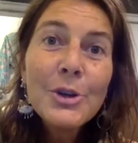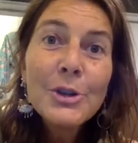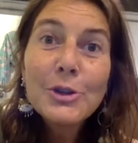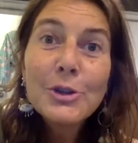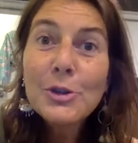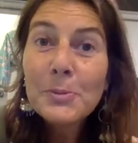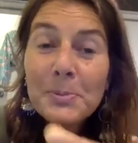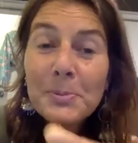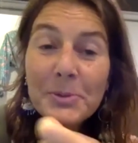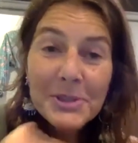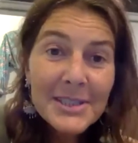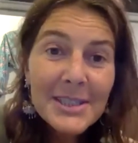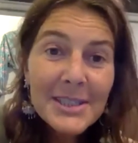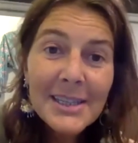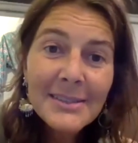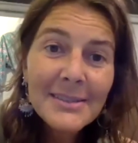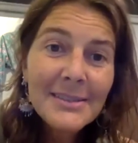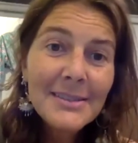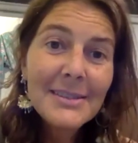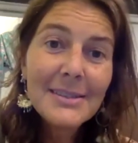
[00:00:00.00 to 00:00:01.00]
to
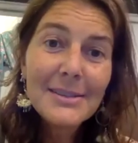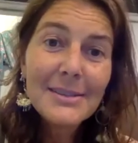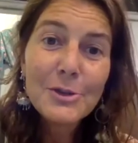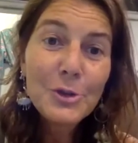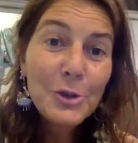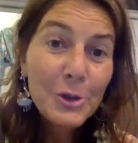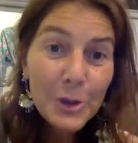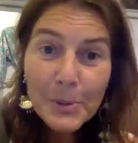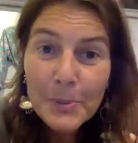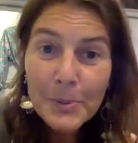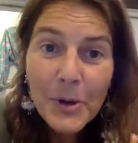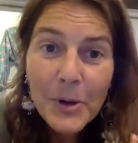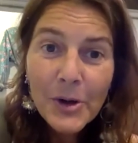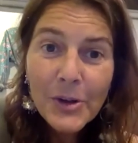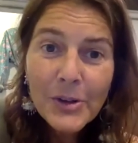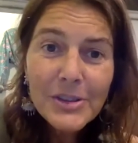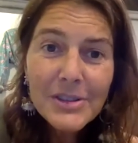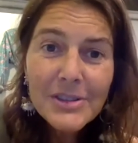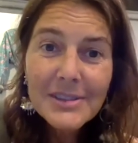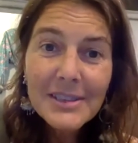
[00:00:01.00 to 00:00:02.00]
present to your
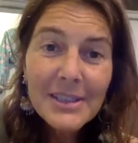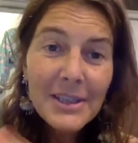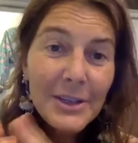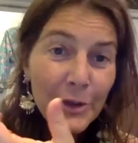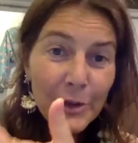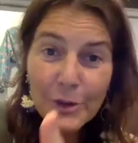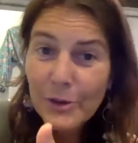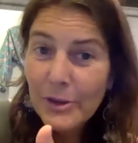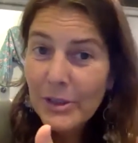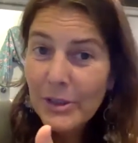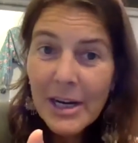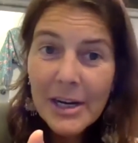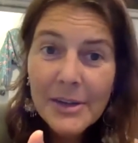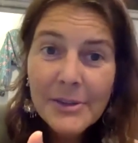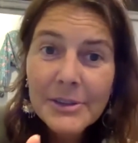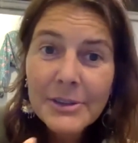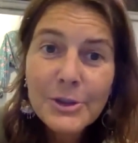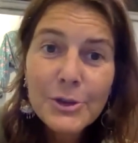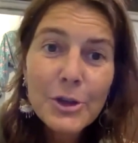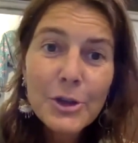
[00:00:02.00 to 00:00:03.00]
boss in your
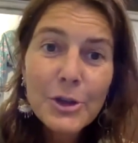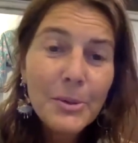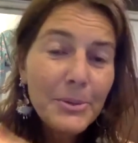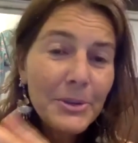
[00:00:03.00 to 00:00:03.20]
current job,